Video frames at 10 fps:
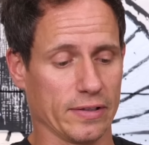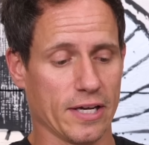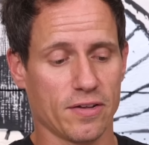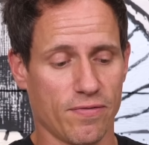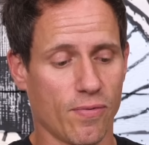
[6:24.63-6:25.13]

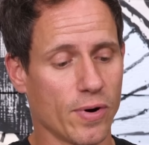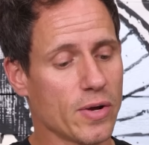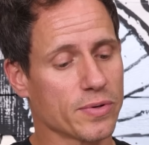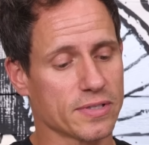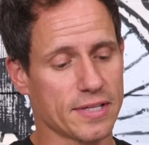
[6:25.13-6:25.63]
Like 40
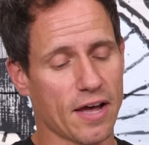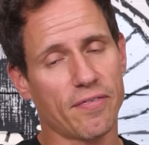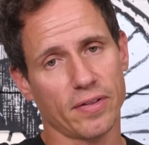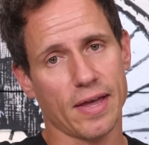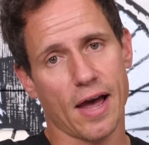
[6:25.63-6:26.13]
was
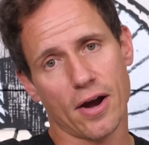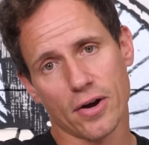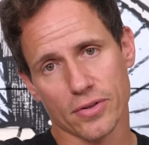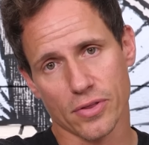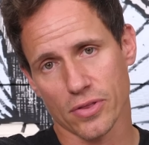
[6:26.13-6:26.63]
definitely
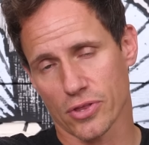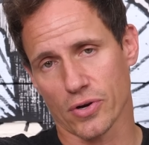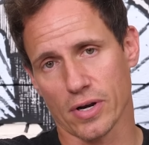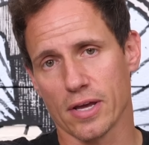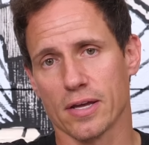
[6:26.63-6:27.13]
higher than the
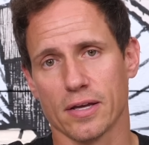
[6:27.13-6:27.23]
30.